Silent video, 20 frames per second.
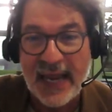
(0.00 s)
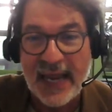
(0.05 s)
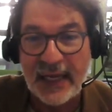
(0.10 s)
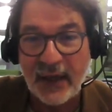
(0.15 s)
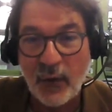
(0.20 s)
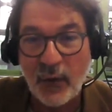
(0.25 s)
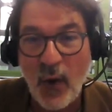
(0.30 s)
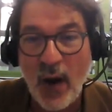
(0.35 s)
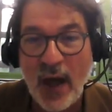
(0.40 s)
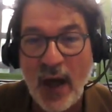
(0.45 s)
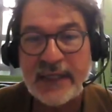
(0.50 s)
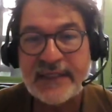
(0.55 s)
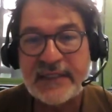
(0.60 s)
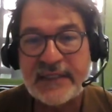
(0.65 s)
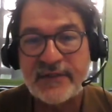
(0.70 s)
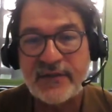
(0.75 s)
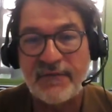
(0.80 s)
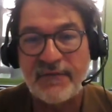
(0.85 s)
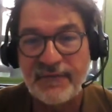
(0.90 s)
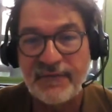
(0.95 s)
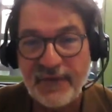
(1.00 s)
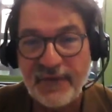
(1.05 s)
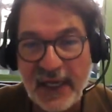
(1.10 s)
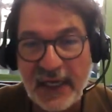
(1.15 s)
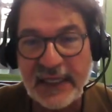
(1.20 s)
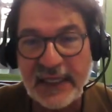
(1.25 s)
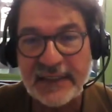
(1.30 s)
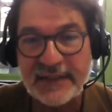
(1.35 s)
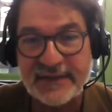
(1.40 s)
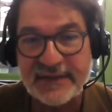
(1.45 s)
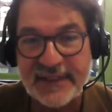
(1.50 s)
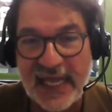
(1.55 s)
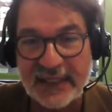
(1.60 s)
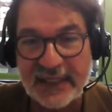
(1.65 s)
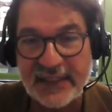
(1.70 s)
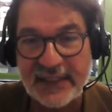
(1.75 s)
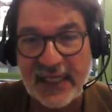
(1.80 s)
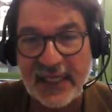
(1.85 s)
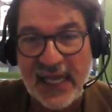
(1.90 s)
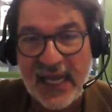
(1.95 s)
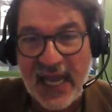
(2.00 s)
a qualities of feelings that